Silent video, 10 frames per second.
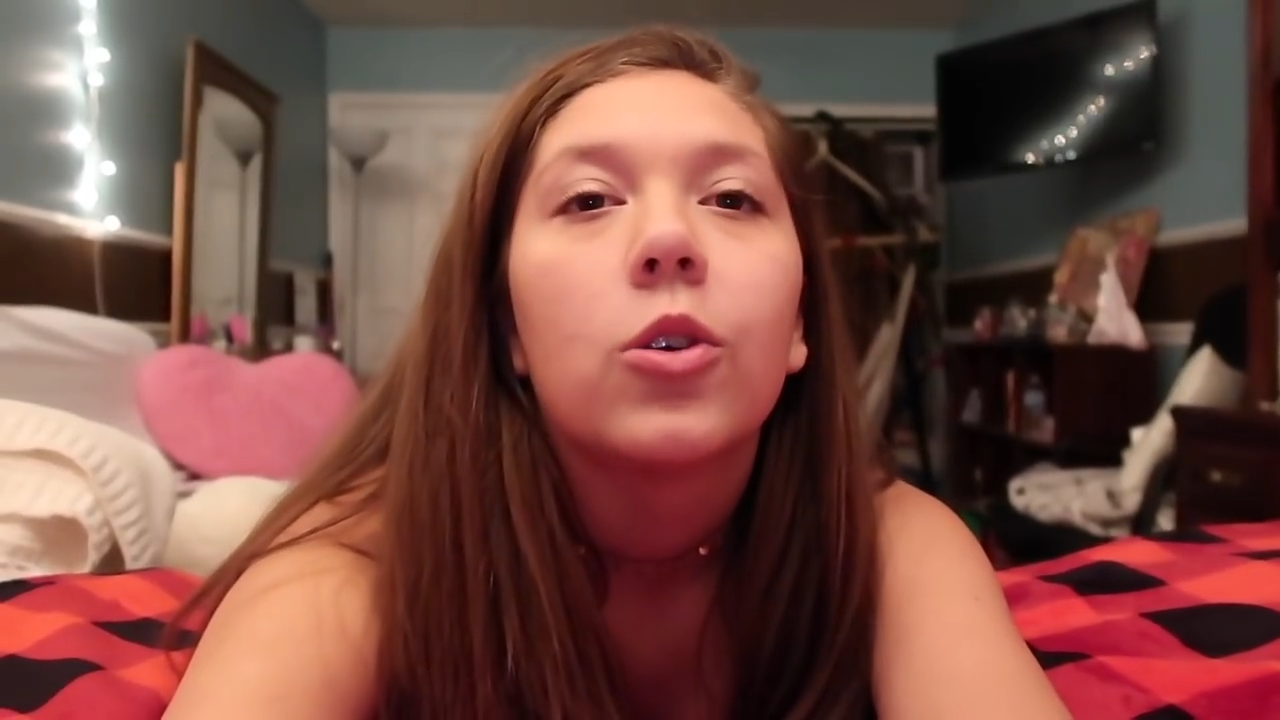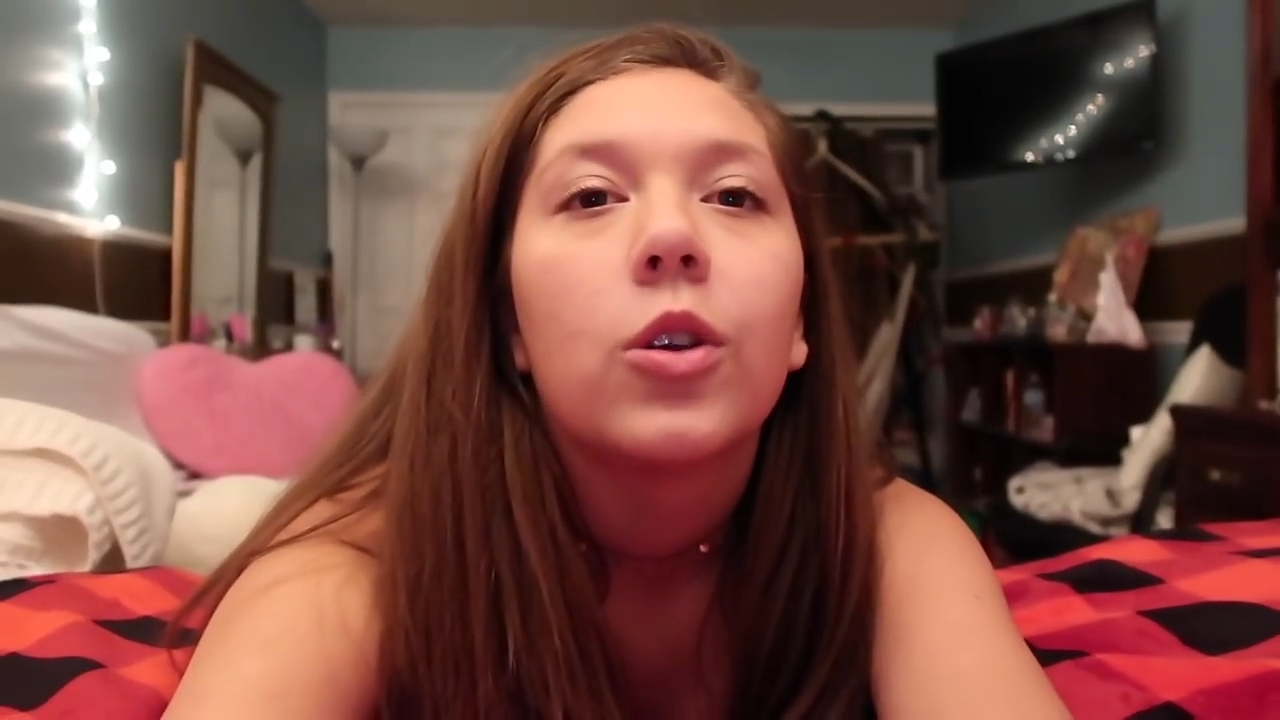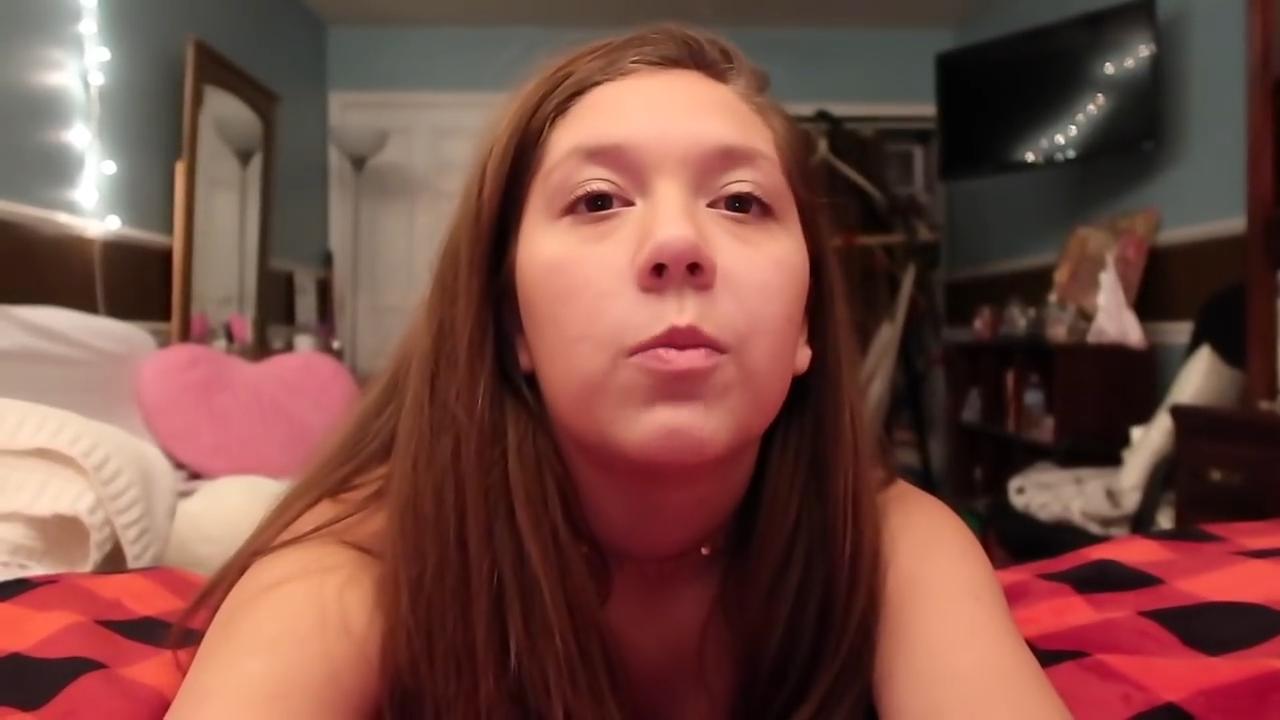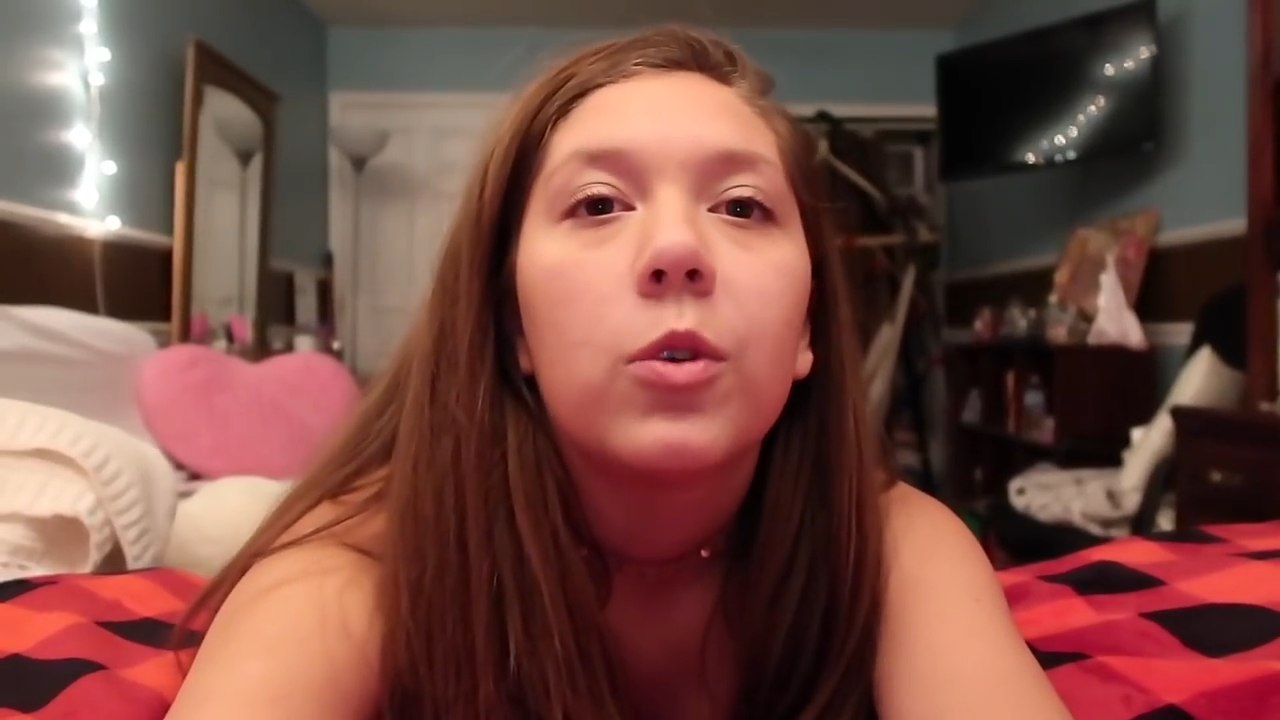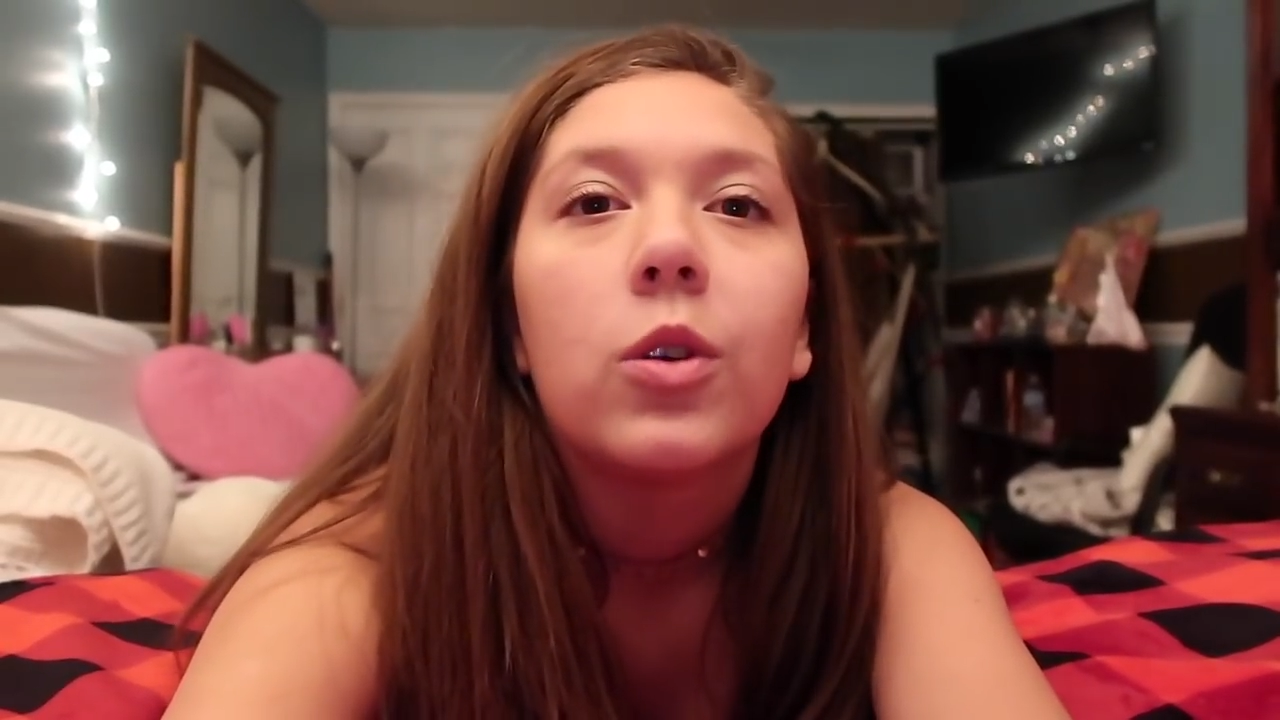
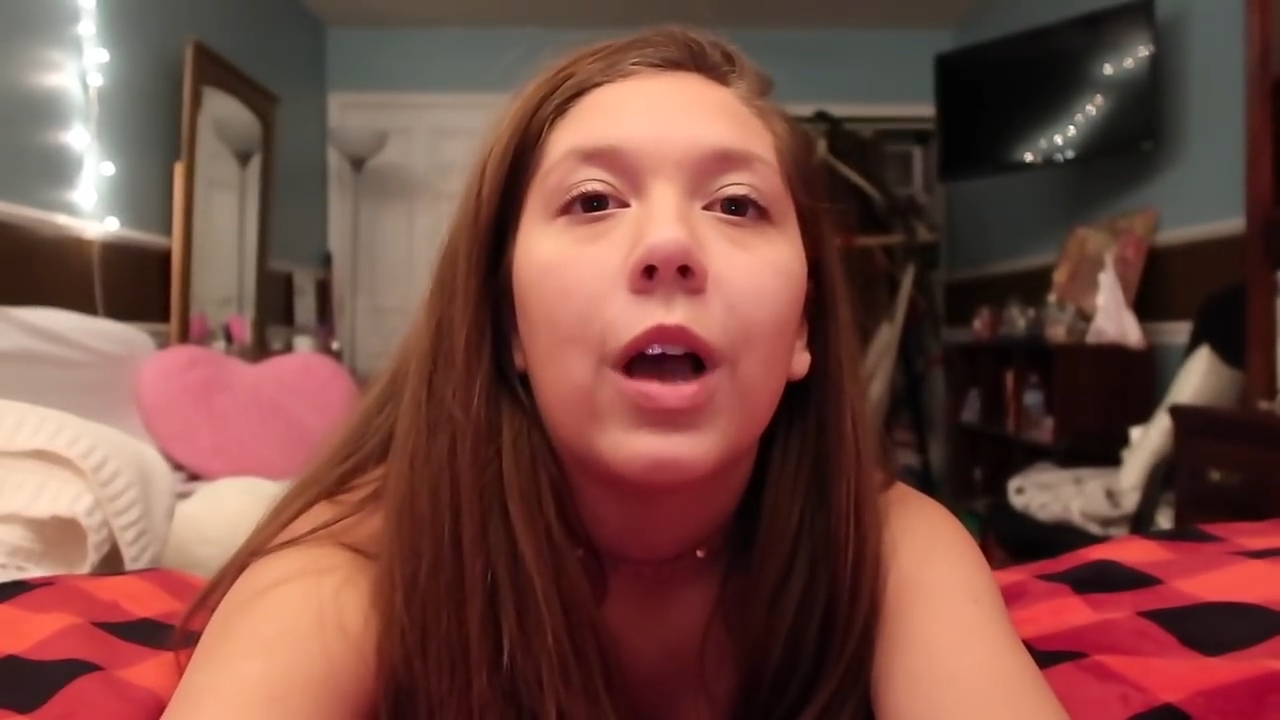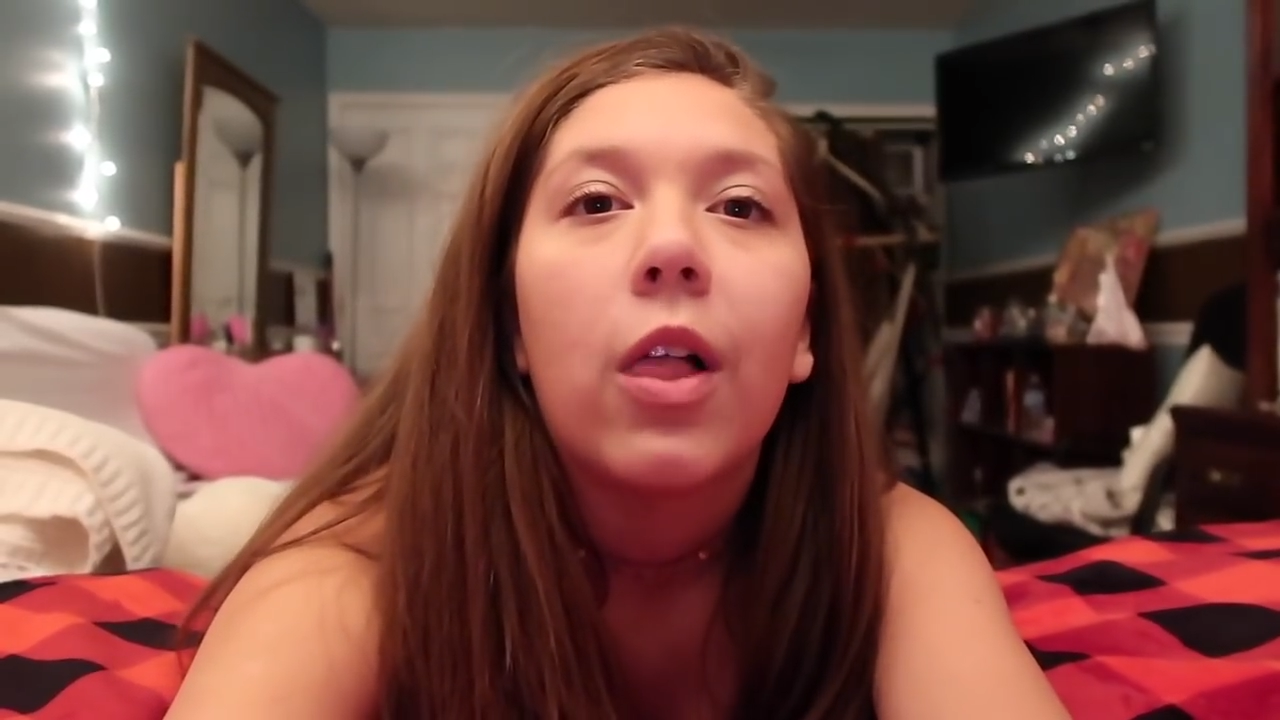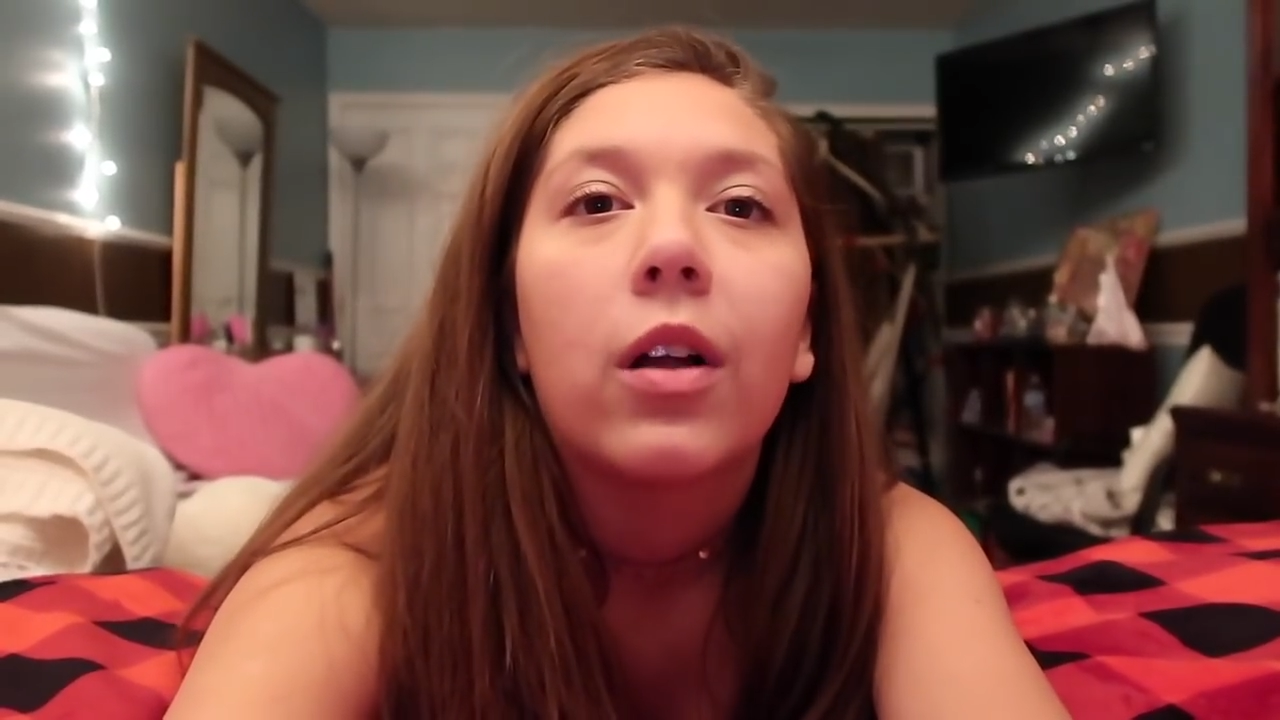am I